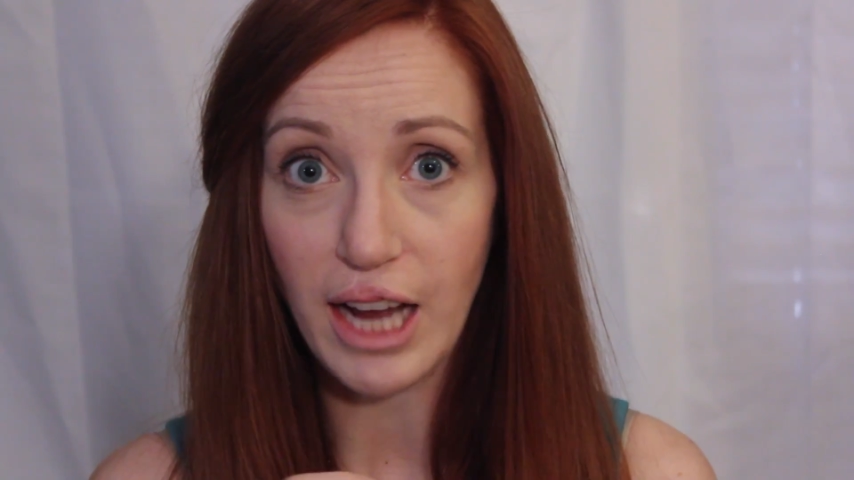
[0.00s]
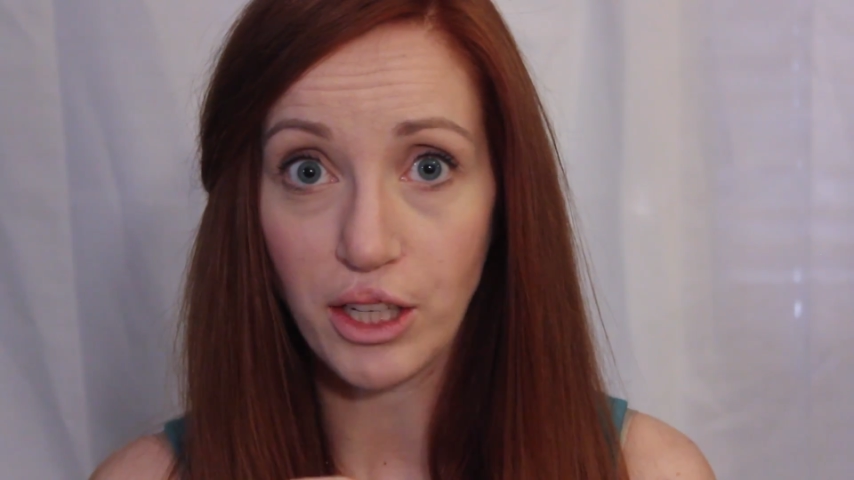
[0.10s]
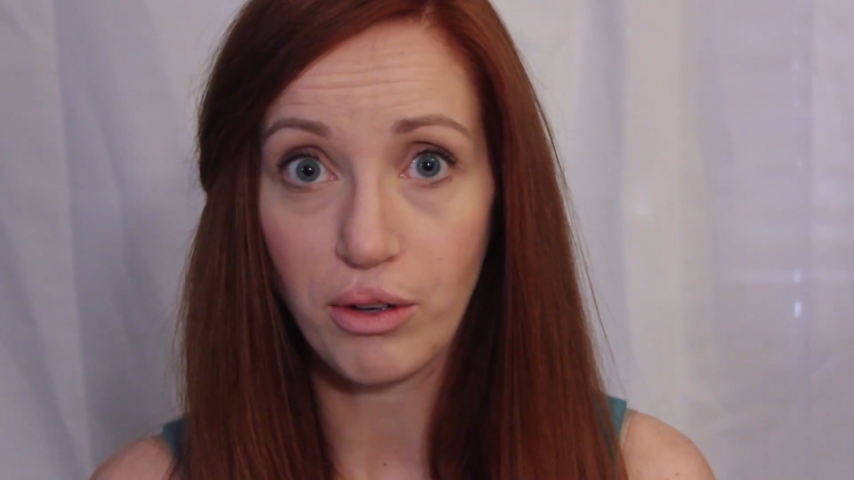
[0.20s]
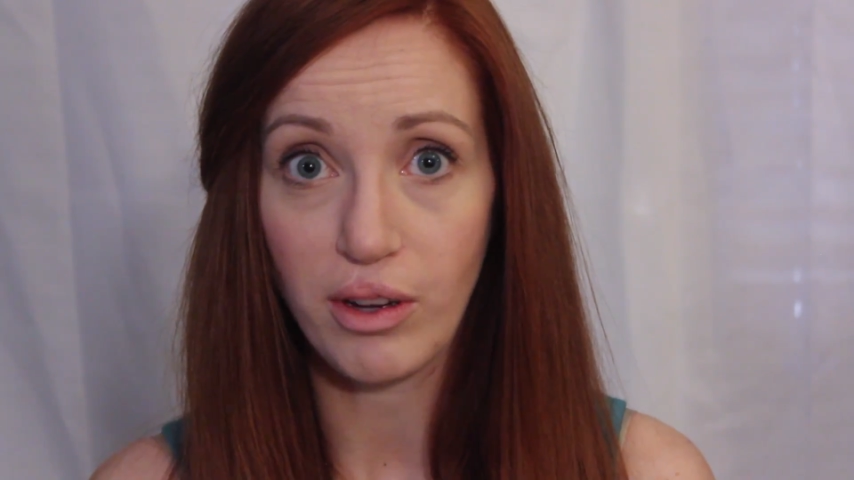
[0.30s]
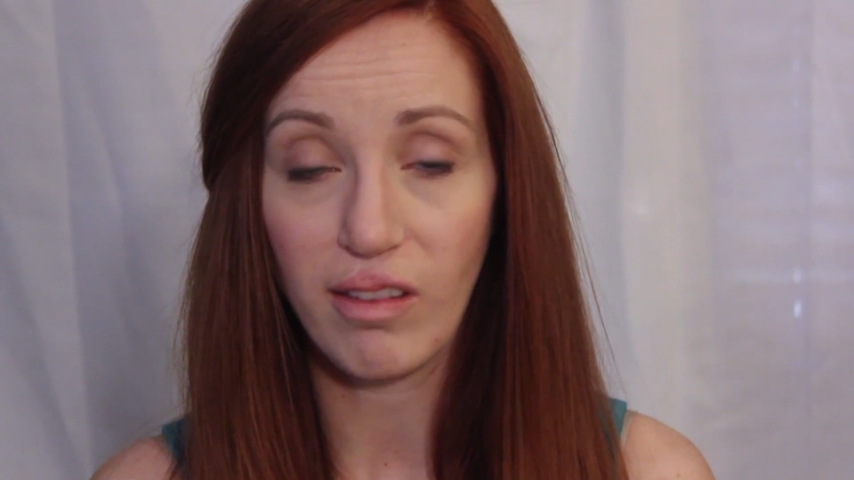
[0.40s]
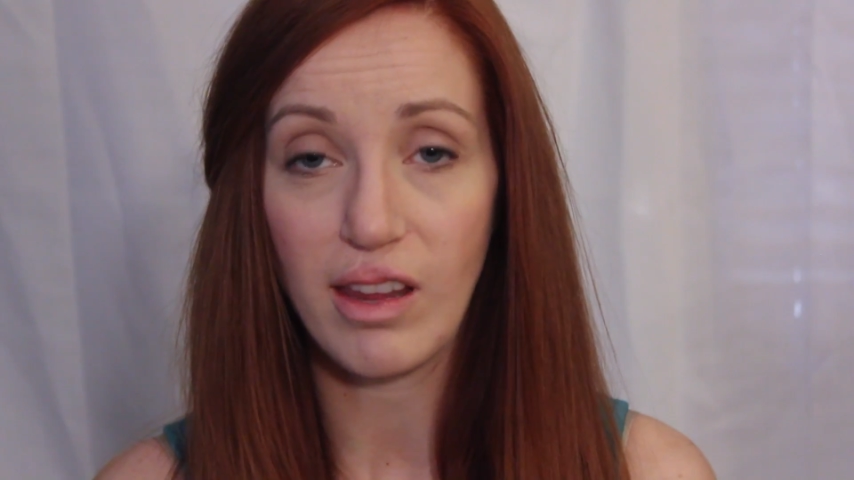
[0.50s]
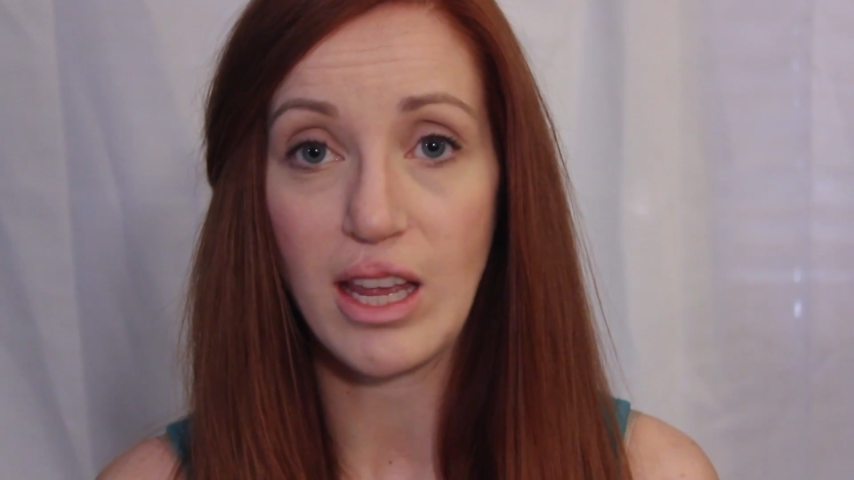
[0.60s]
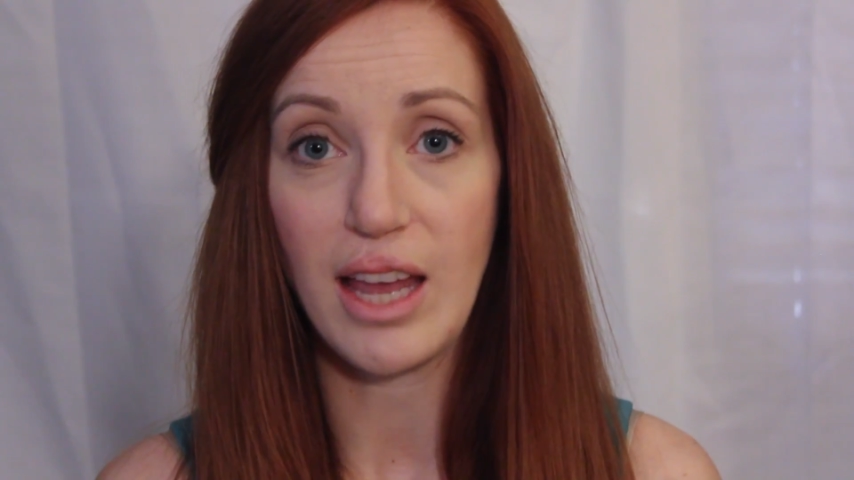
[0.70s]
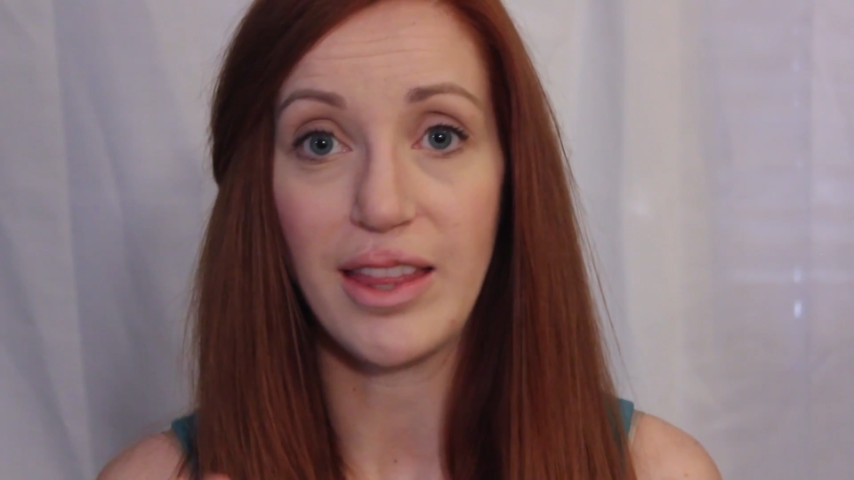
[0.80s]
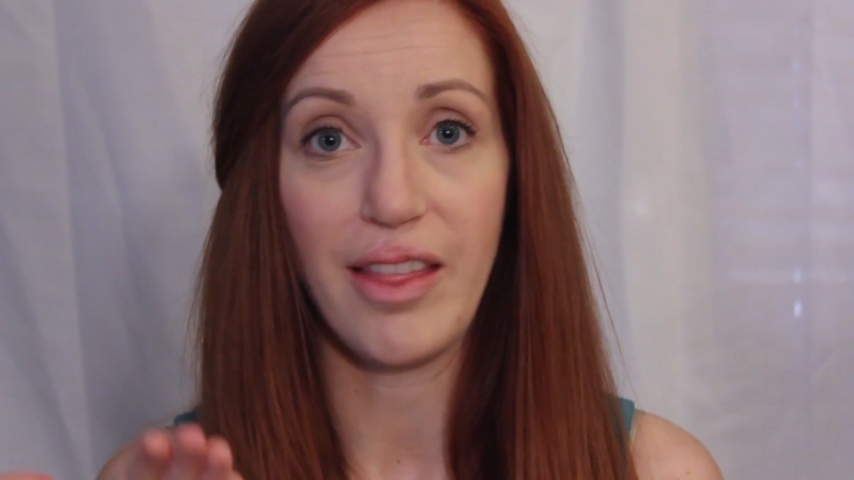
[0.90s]

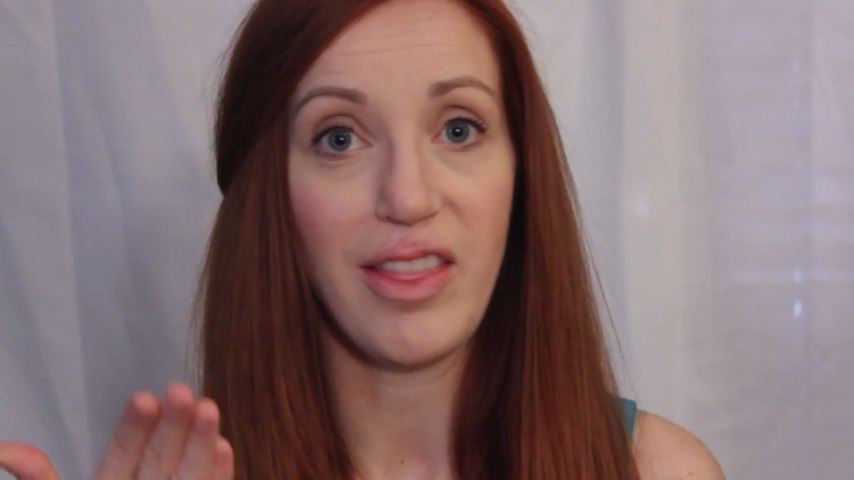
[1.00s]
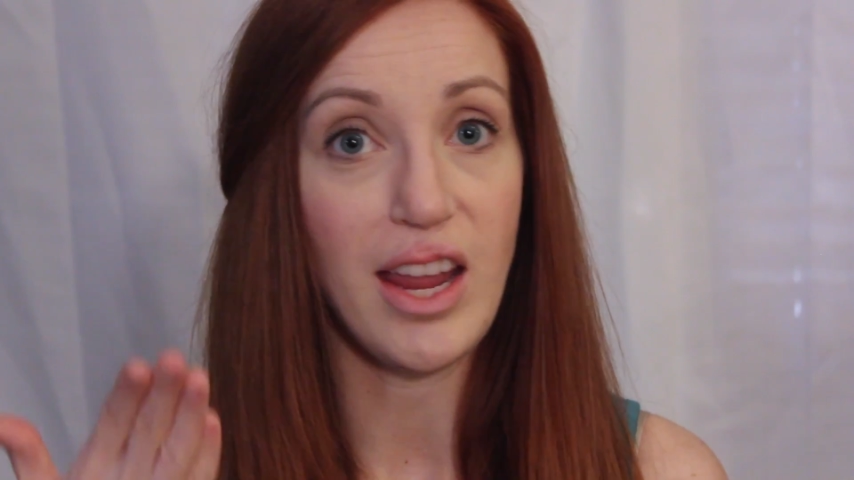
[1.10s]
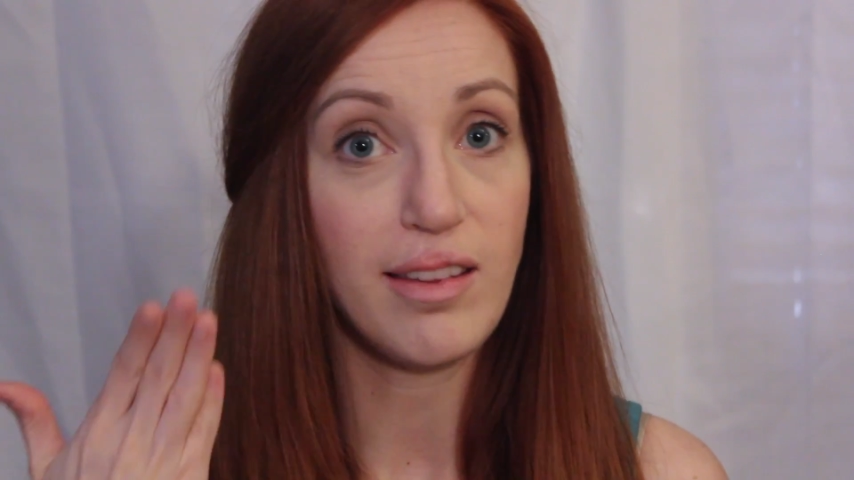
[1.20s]
accuracy and then they